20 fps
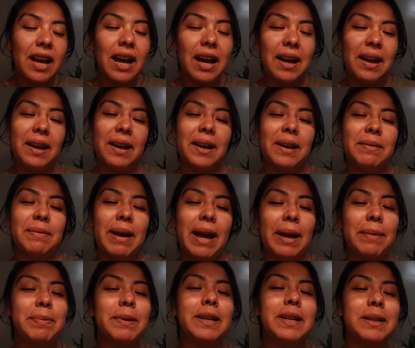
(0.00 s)

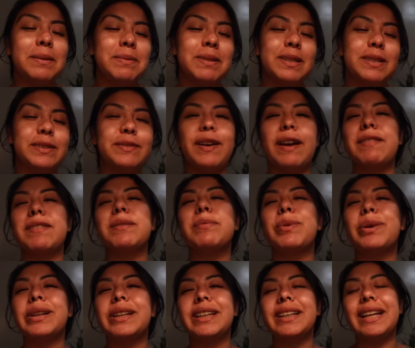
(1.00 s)
I've been up since 5 in the
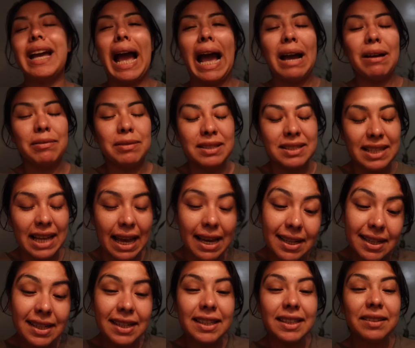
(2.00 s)
morning. I was
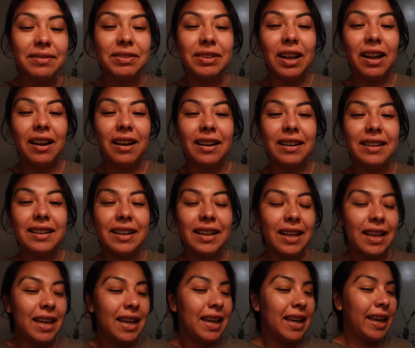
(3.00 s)
editing the vlog,
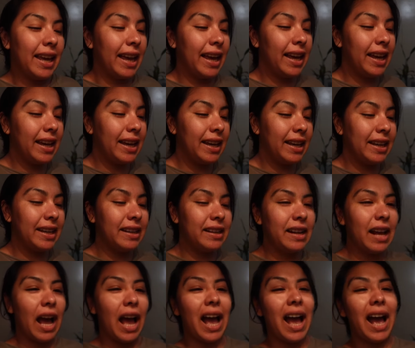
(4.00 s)
and